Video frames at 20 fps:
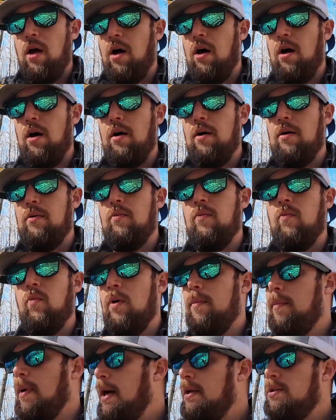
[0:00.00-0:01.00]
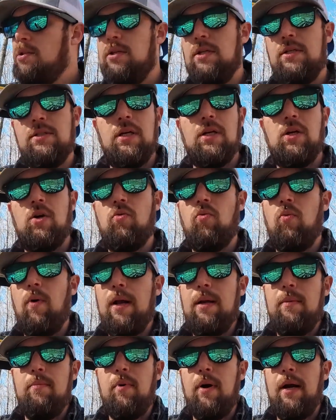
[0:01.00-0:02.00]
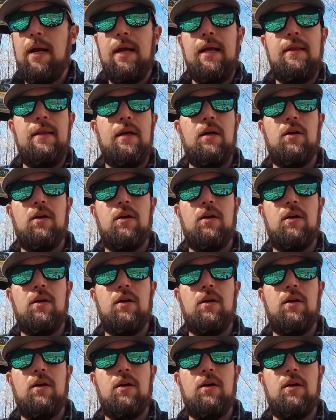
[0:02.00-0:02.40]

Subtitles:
Wood Miser is a great brand.